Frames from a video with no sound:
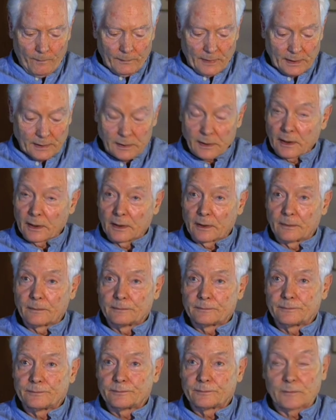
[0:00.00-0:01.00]
I say,
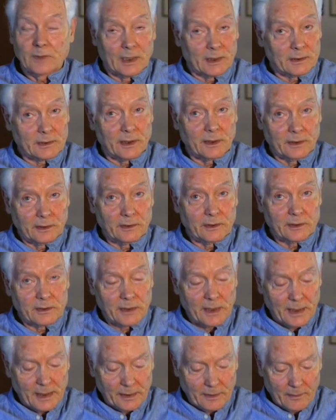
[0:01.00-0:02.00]
yes, I
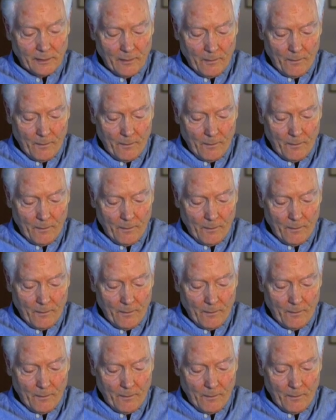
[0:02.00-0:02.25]
understand.